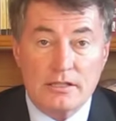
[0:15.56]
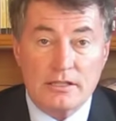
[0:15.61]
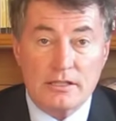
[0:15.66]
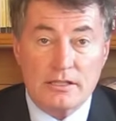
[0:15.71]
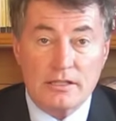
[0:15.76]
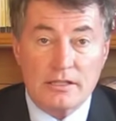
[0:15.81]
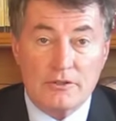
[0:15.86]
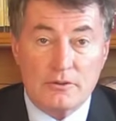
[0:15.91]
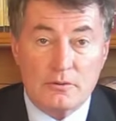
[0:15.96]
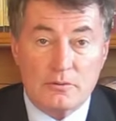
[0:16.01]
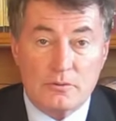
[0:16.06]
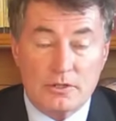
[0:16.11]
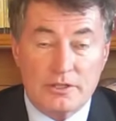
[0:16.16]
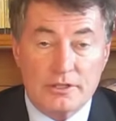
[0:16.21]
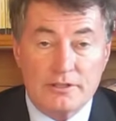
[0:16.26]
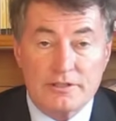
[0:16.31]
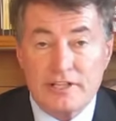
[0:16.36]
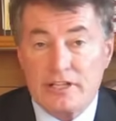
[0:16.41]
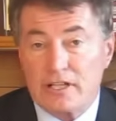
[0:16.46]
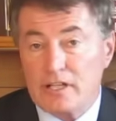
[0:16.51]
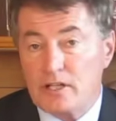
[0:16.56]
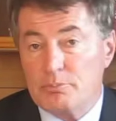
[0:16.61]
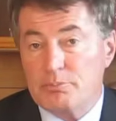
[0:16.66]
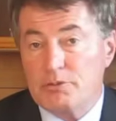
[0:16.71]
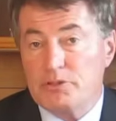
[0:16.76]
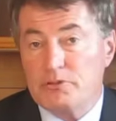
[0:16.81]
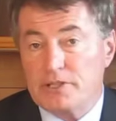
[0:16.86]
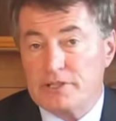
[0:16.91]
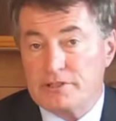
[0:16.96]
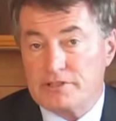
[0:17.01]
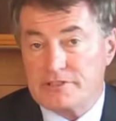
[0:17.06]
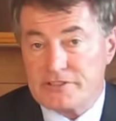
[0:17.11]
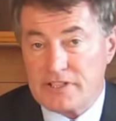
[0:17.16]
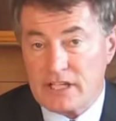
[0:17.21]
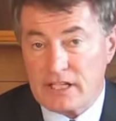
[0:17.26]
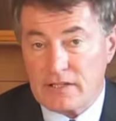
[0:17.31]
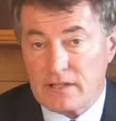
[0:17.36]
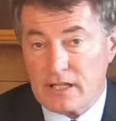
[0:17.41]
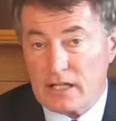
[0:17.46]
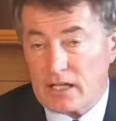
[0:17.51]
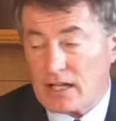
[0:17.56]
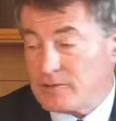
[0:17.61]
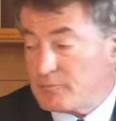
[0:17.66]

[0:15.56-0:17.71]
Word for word: In order to help you understand that,